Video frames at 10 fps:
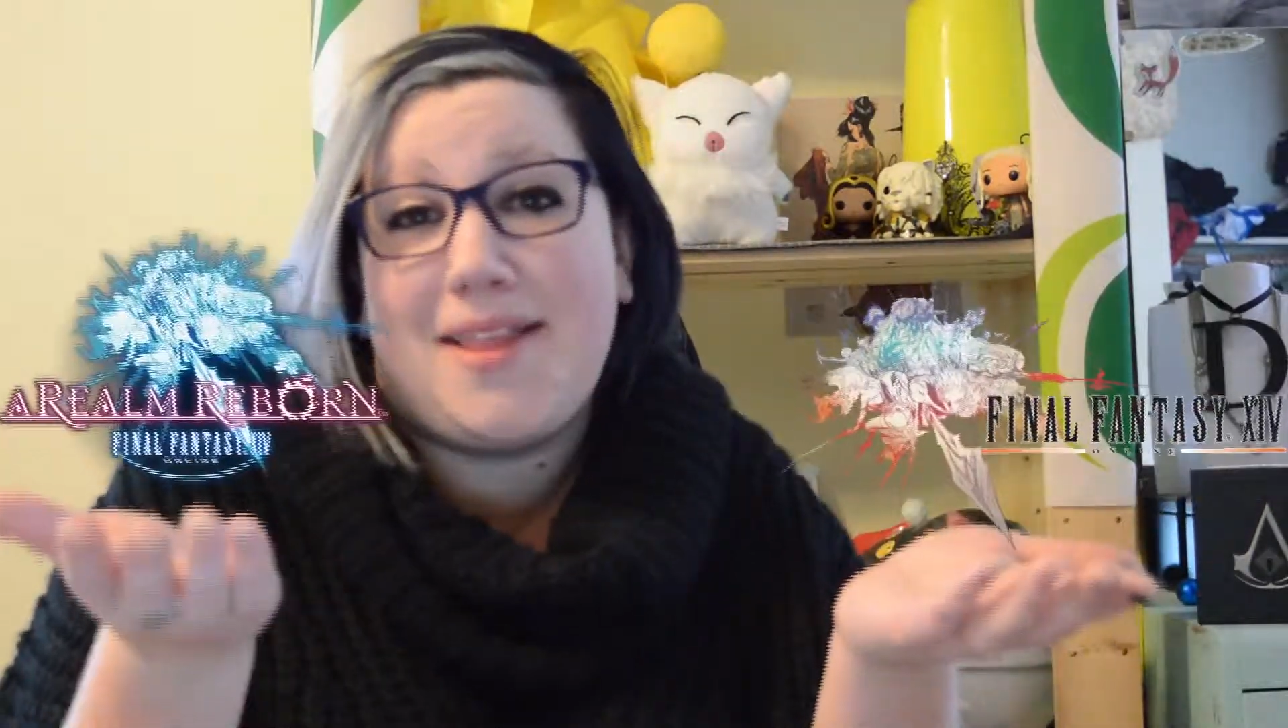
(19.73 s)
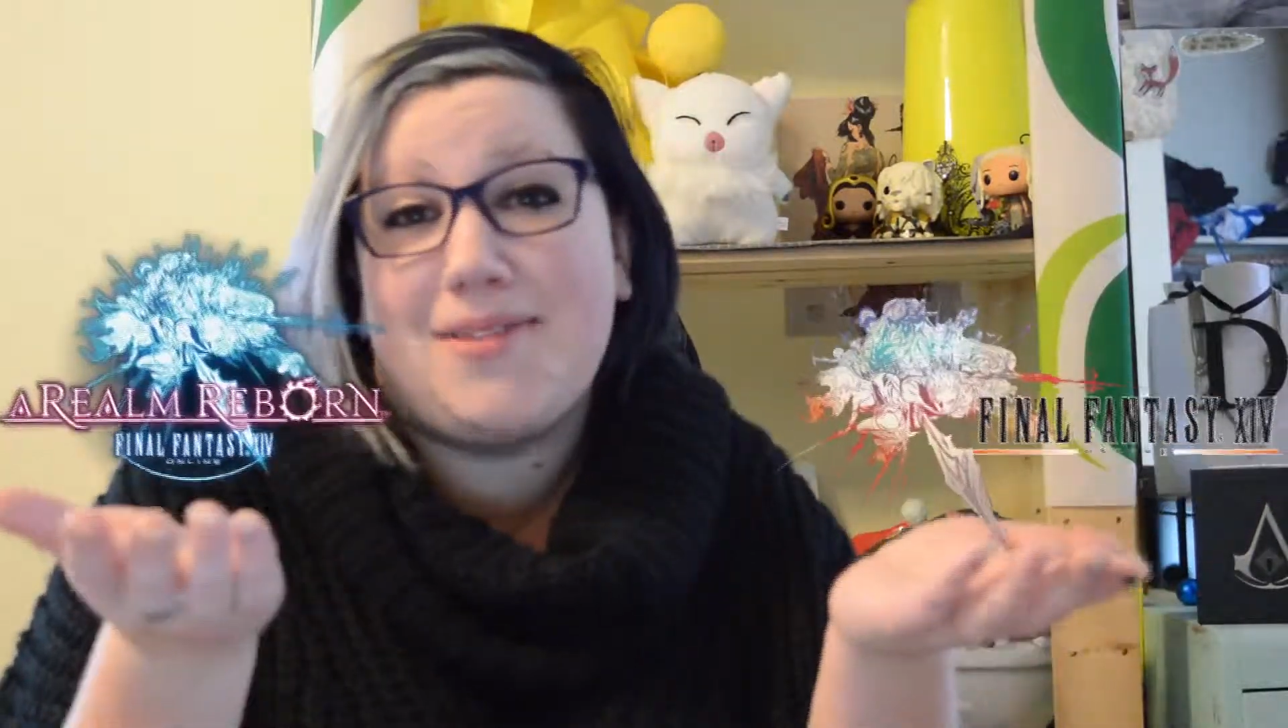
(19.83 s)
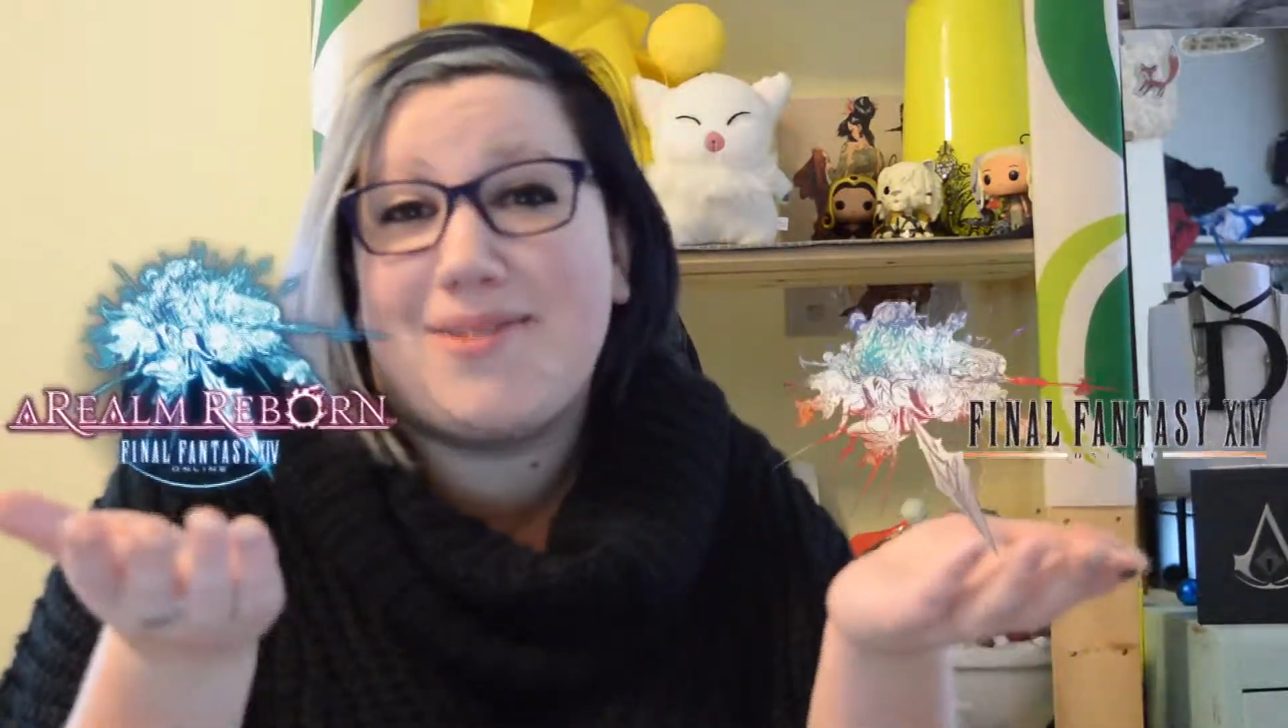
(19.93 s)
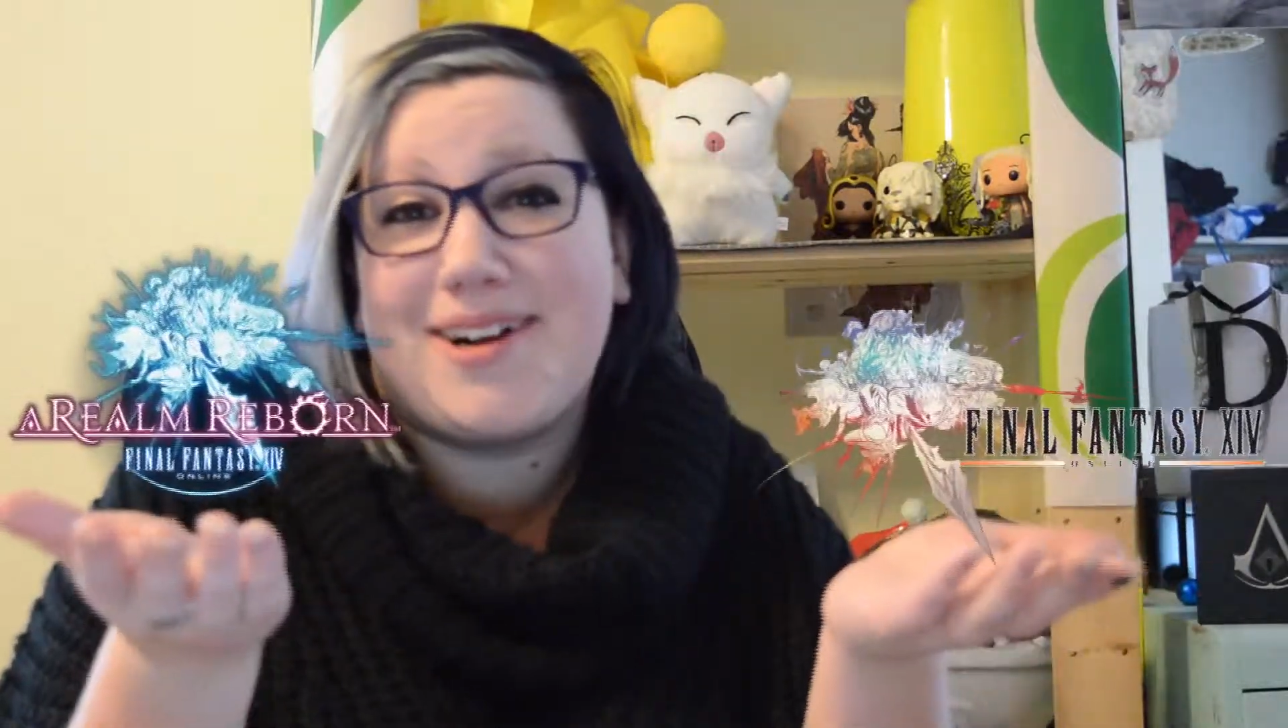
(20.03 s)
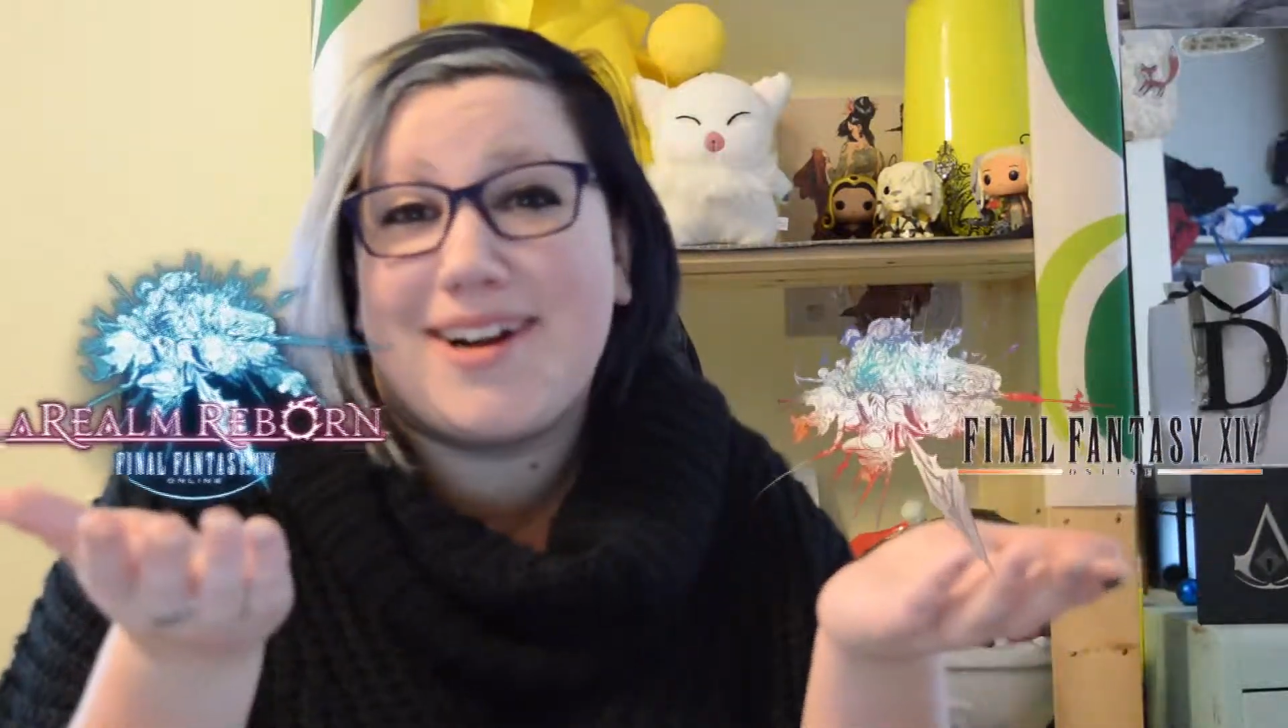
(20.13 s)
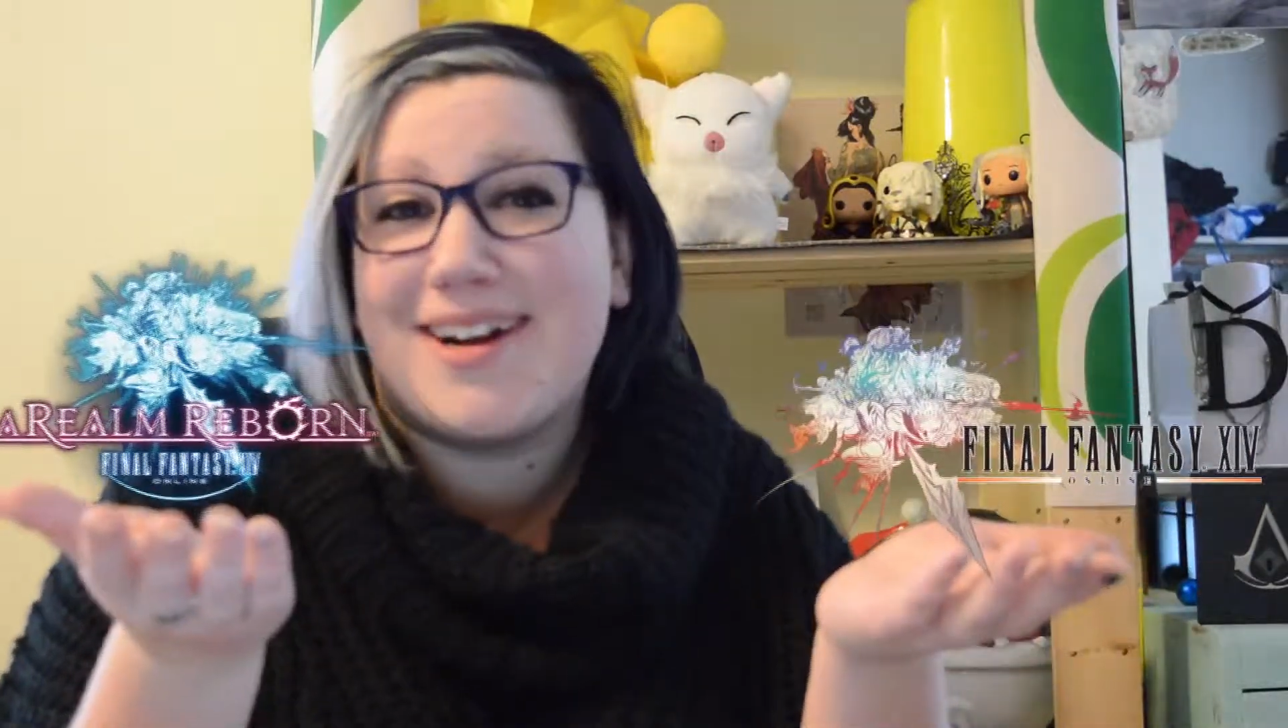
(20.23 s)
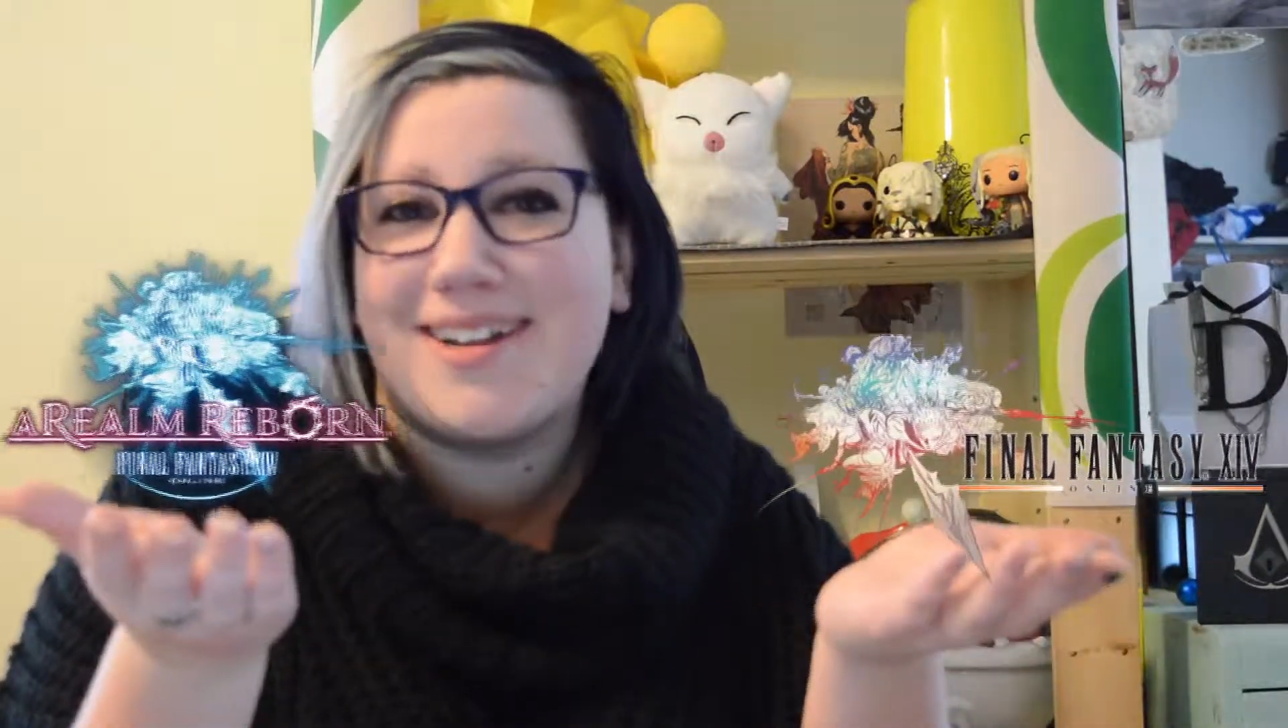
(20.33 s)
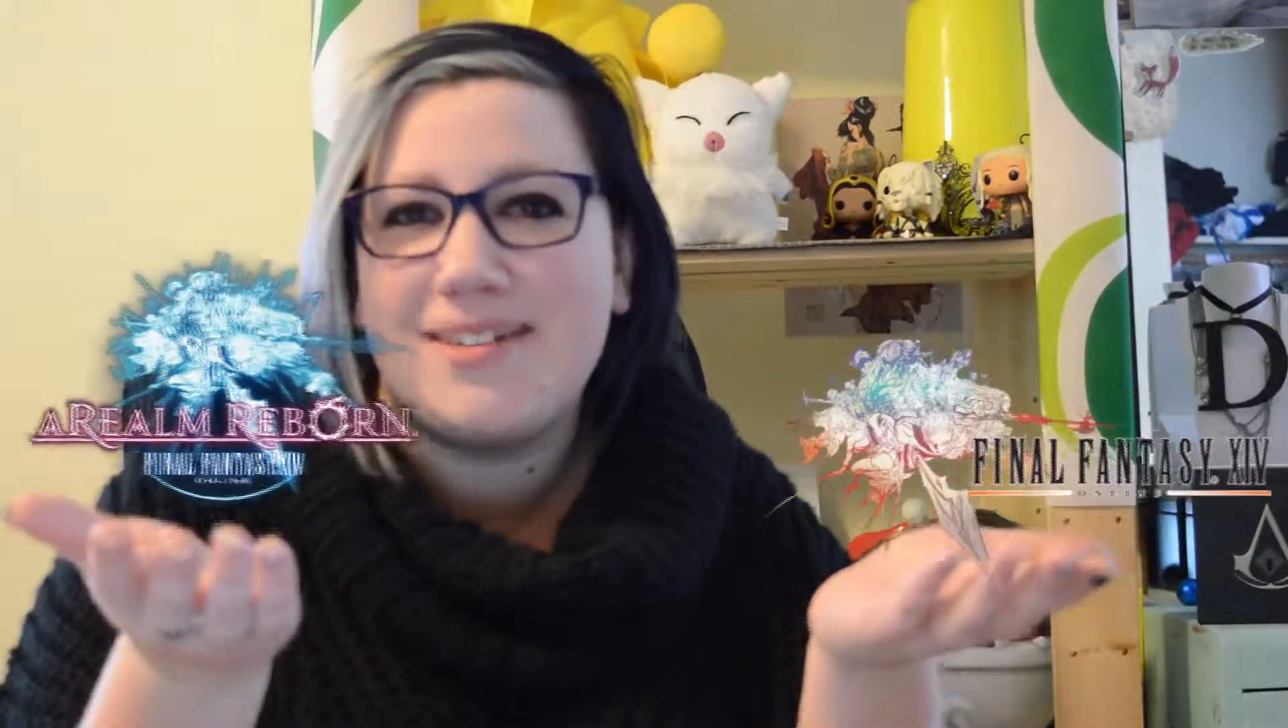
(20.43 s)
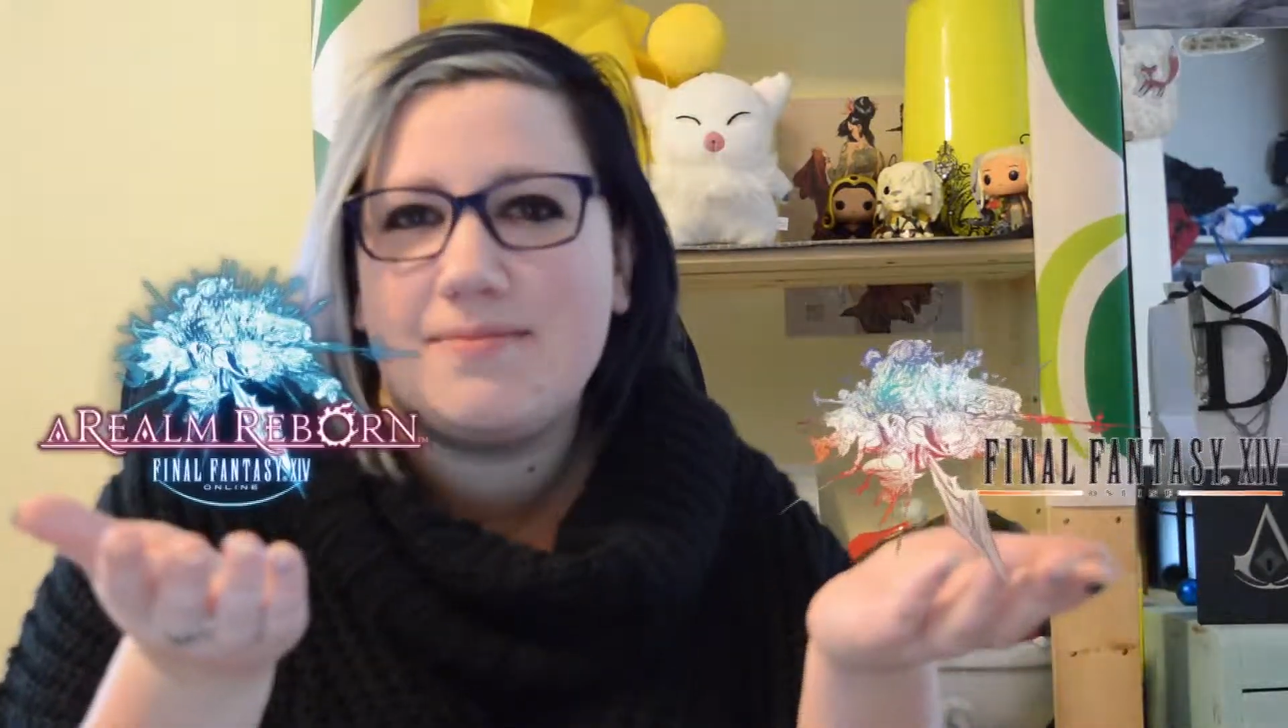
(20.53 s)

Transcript: leather worker,